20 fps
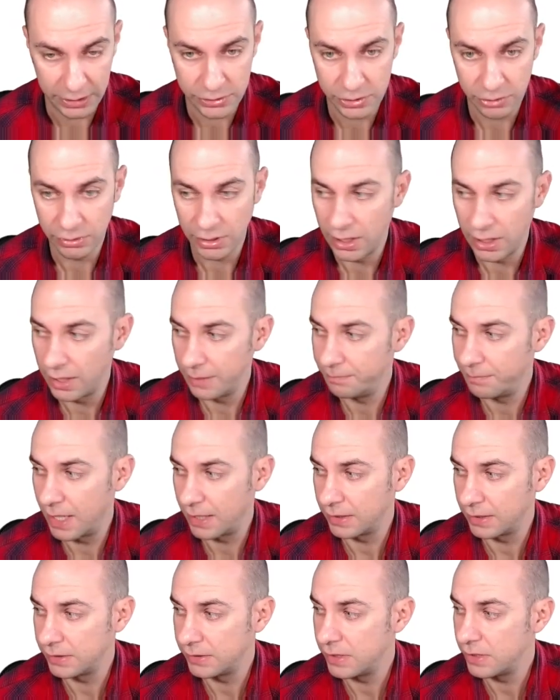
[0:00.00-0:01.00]
So the
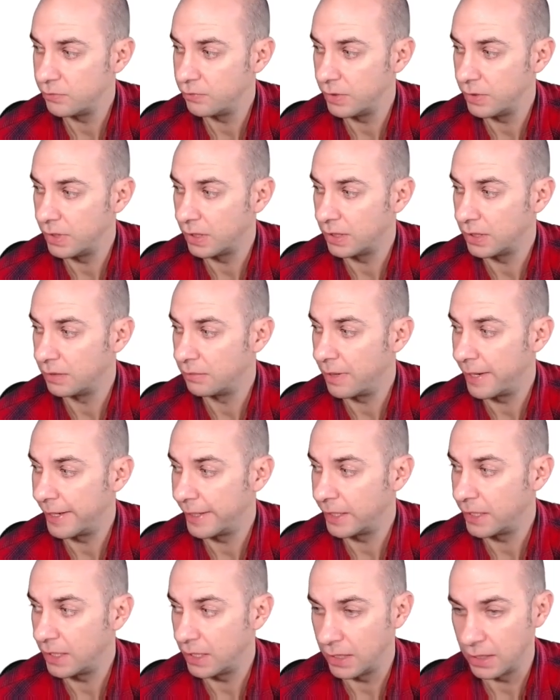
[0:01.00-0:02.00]
hypothesis we are going to
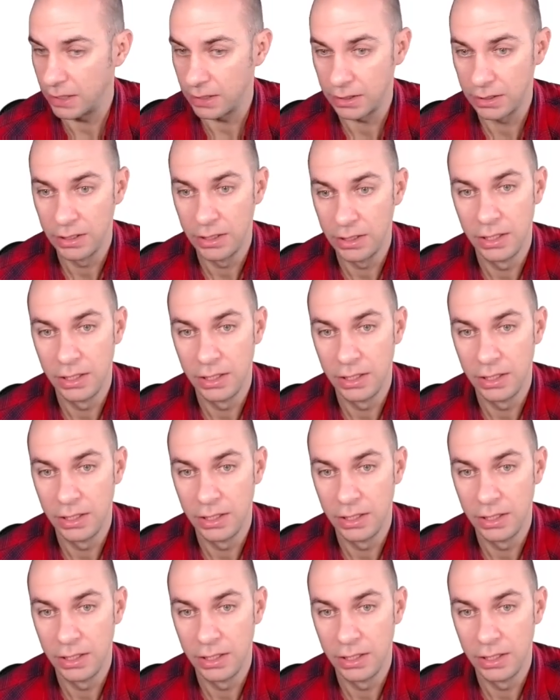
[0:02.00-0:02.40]
make here